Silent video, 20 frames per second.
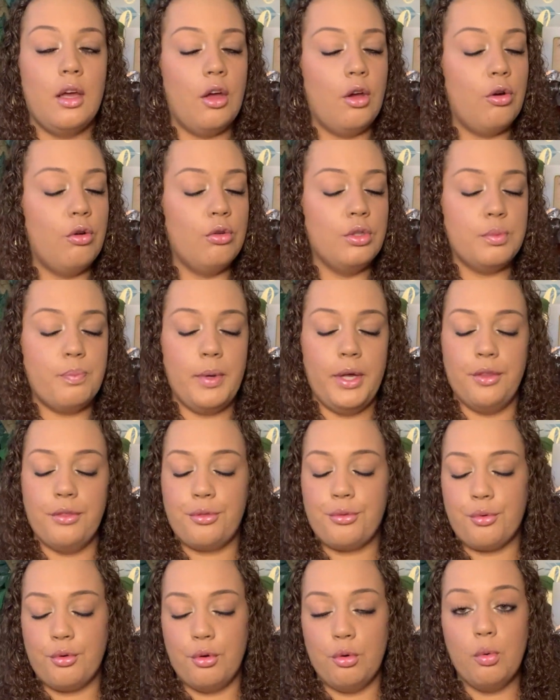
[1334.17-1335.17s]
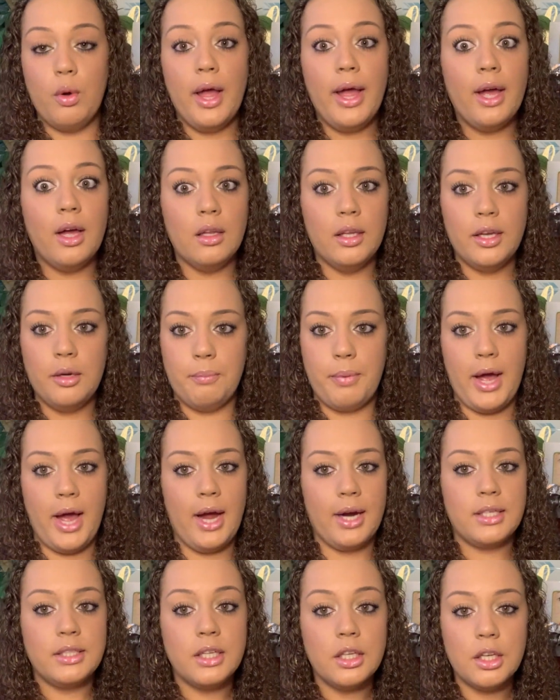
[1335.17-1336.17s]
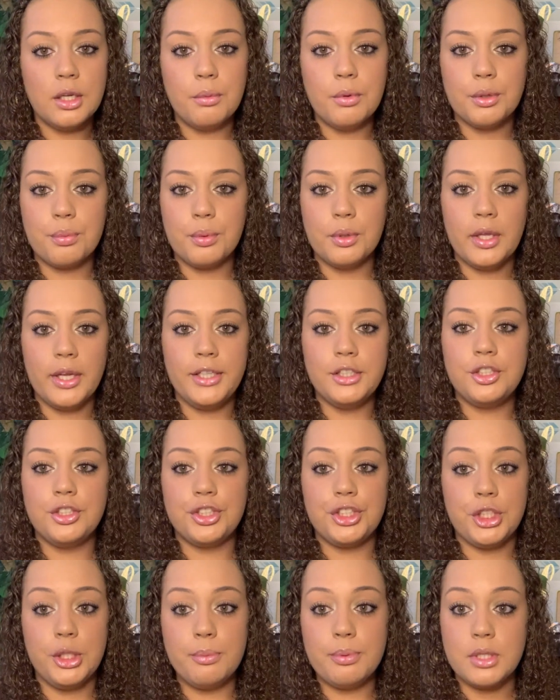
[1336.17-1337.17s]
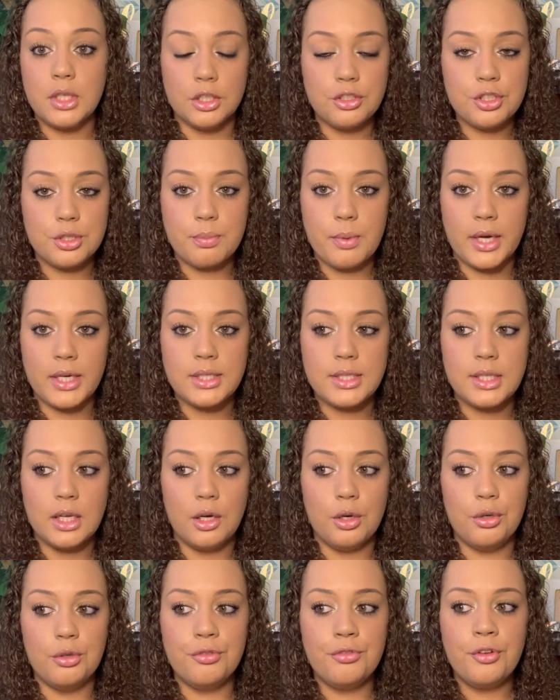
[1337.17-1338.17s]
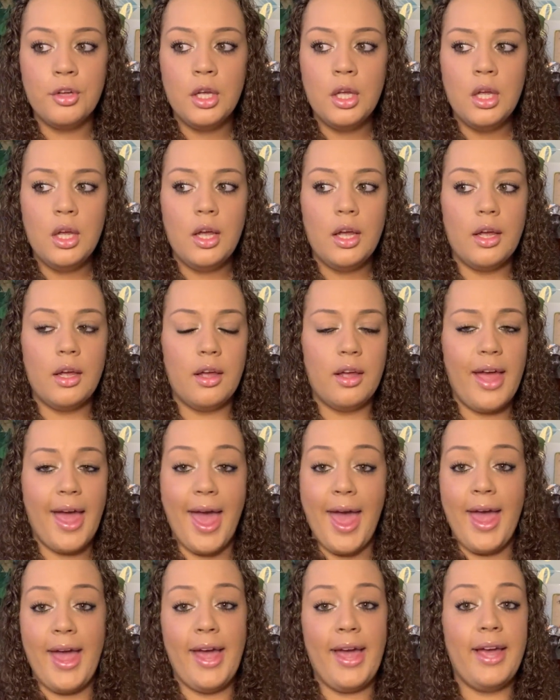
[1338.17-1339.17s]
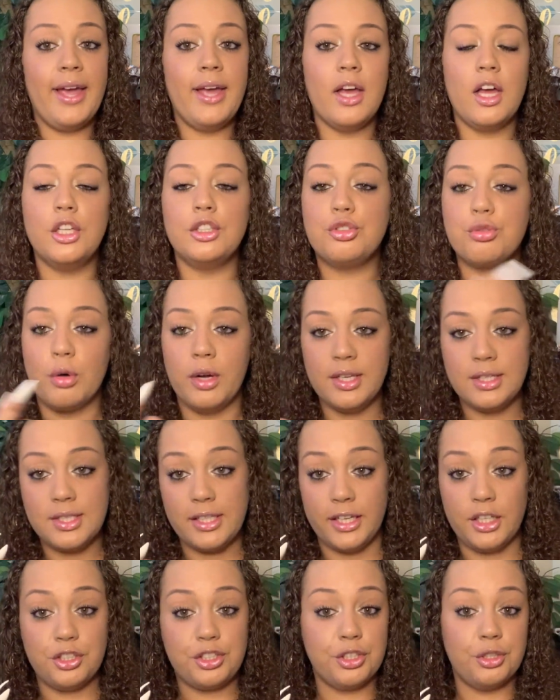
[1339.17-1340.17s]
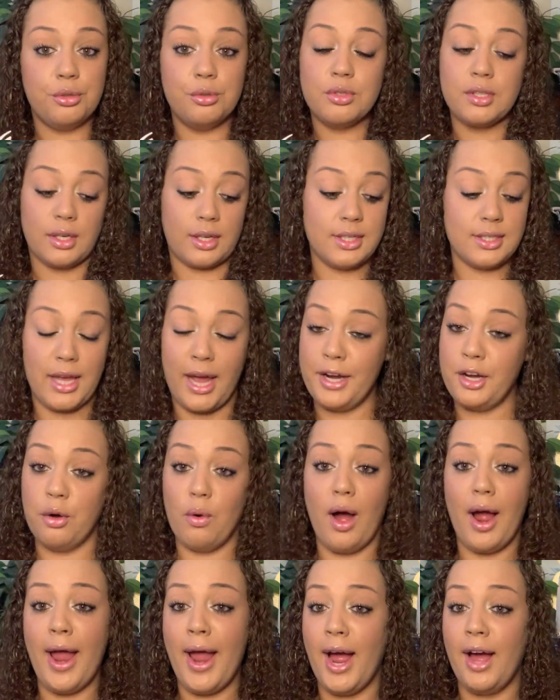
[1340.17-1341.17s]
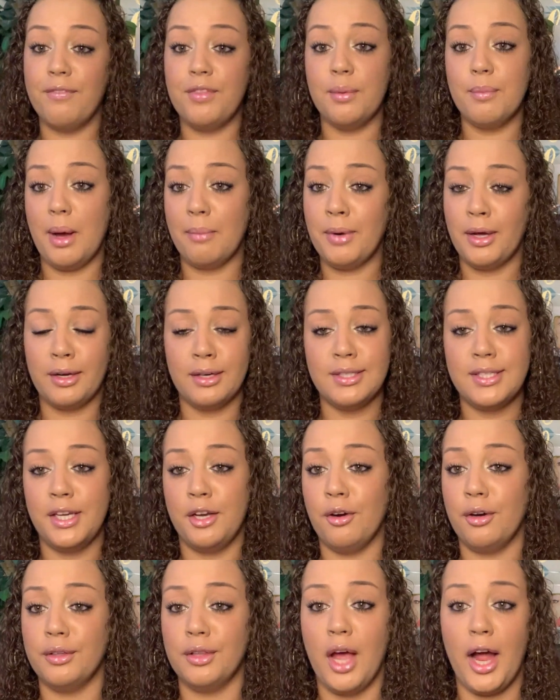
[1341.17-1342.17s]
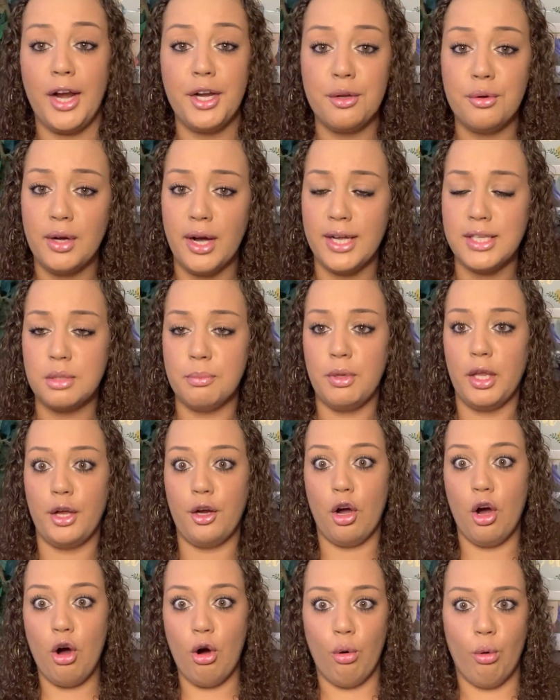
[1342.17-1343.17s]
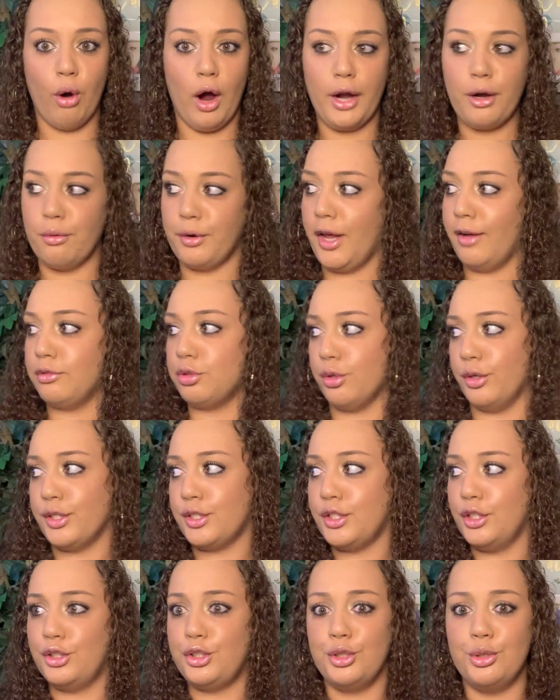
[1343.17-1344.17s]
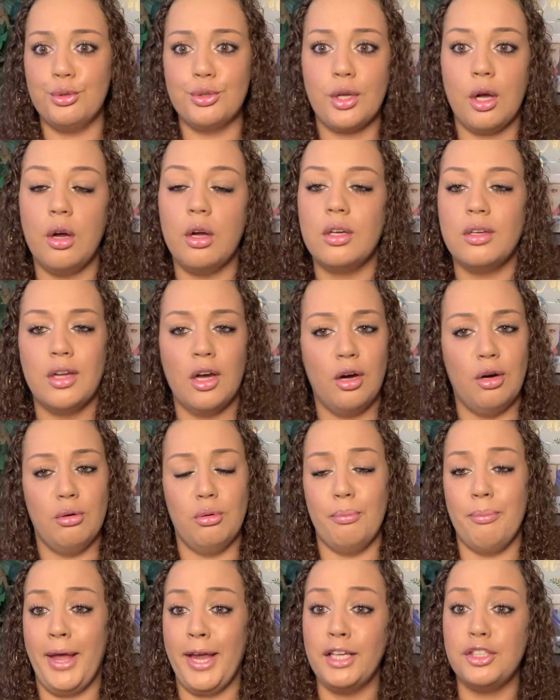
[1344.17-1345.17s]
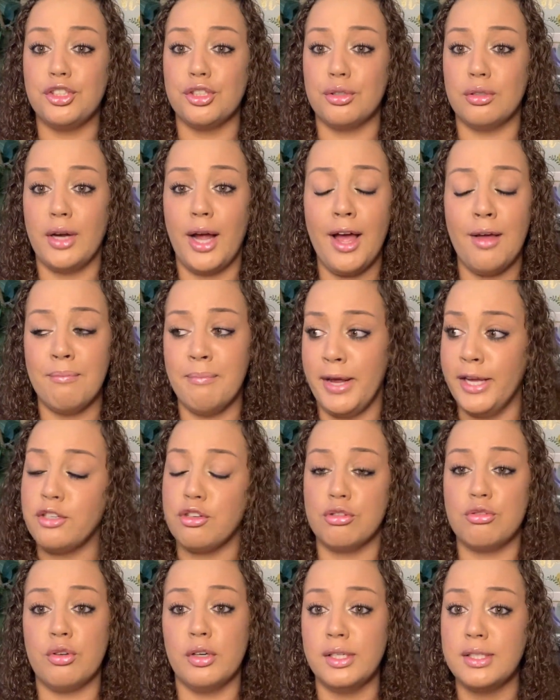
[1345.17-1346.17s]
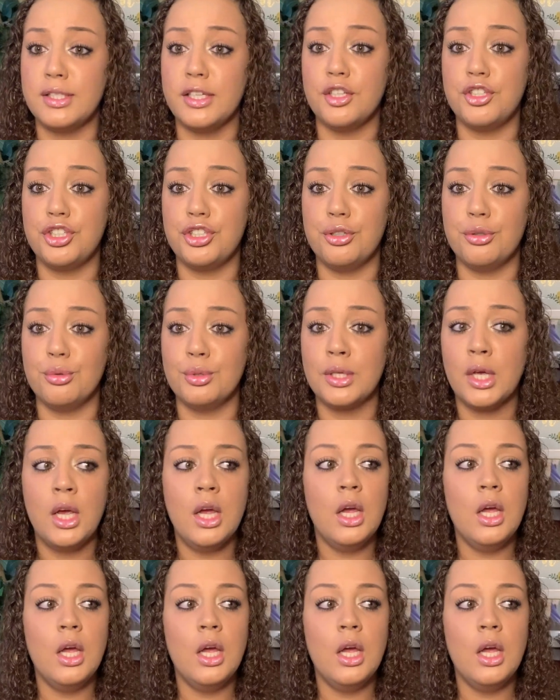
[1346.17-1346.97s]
who's been through hell and back dealing with relationships, such as myself, trust issues, because I know I have them. I'm not going to sit here and lie to you guys and be like, oh, I don't have trust issues. No, I have major trust issues.